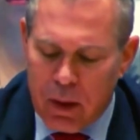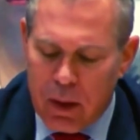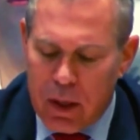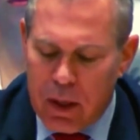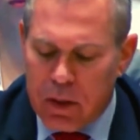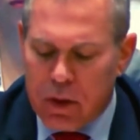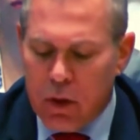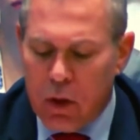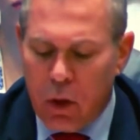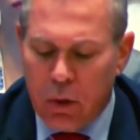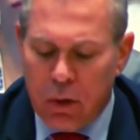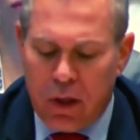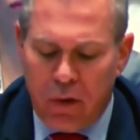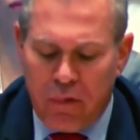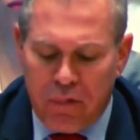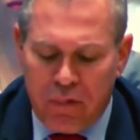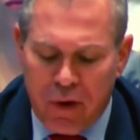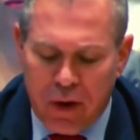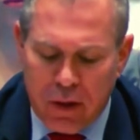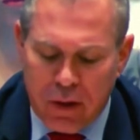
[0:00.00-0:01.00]
He is no
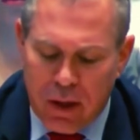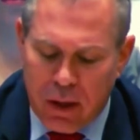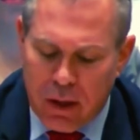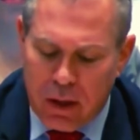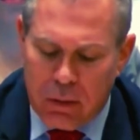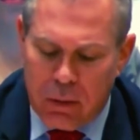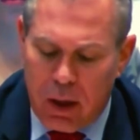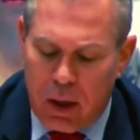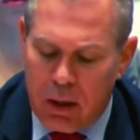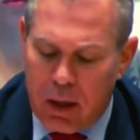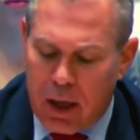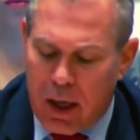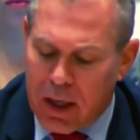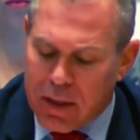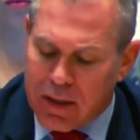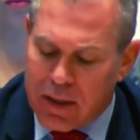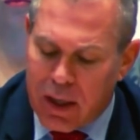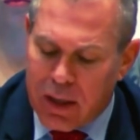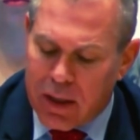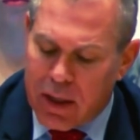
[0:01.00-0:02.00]
different than
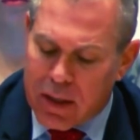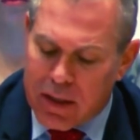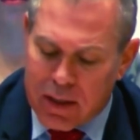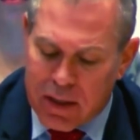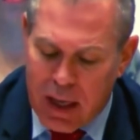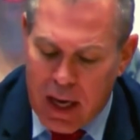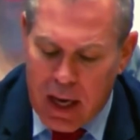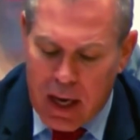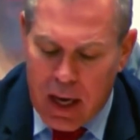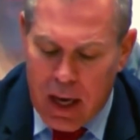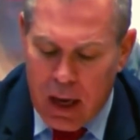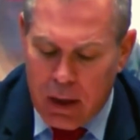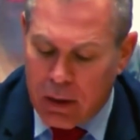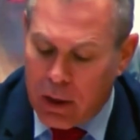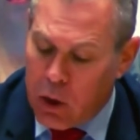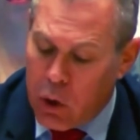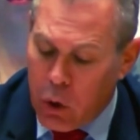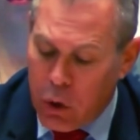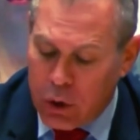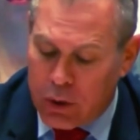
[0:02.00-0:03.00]
Hassan Nasrallah,
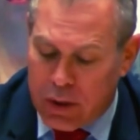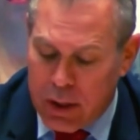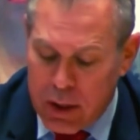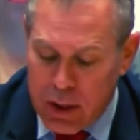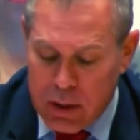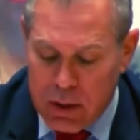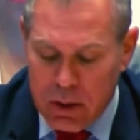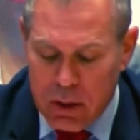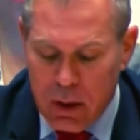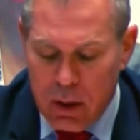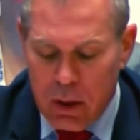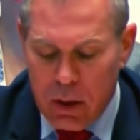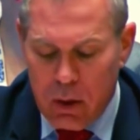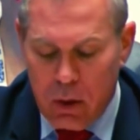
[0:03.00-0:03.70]
the Houthis,